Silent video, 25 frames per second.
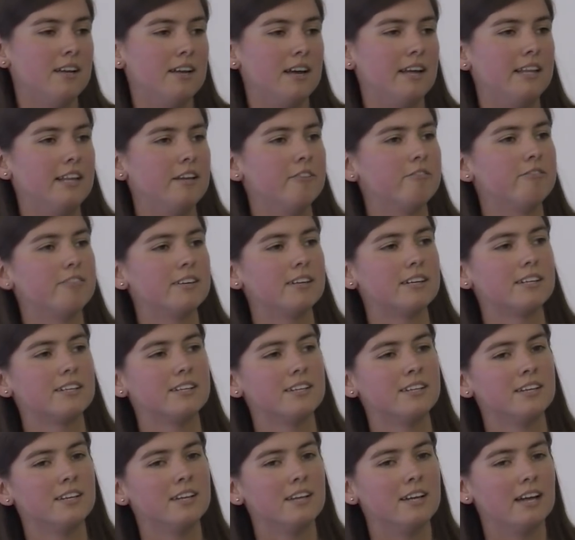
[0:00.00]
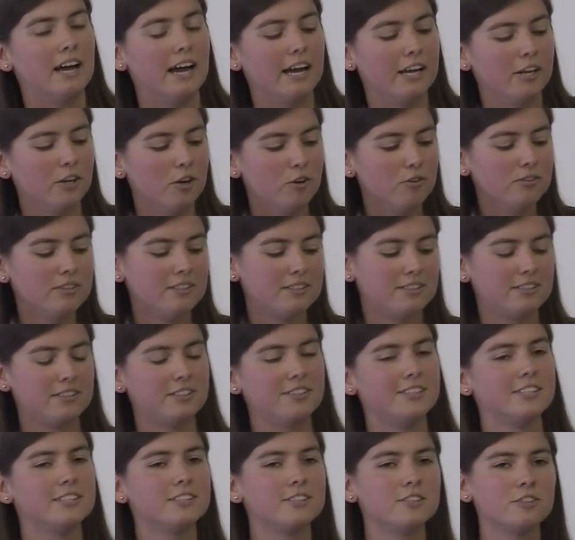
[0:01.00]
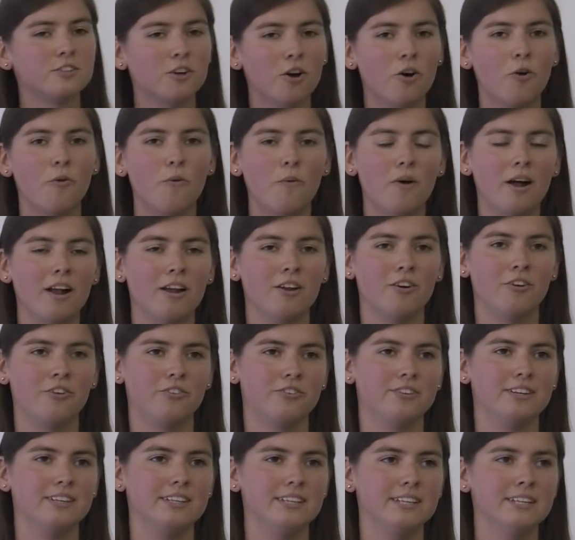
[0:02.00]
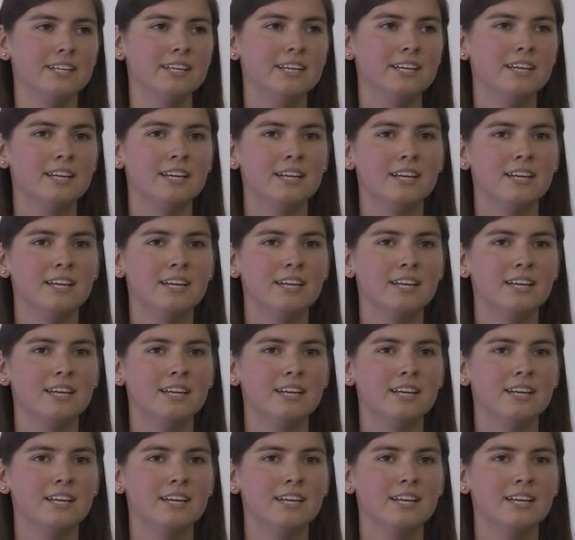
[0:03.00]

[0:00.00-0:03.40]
And in fact, I know the series so well already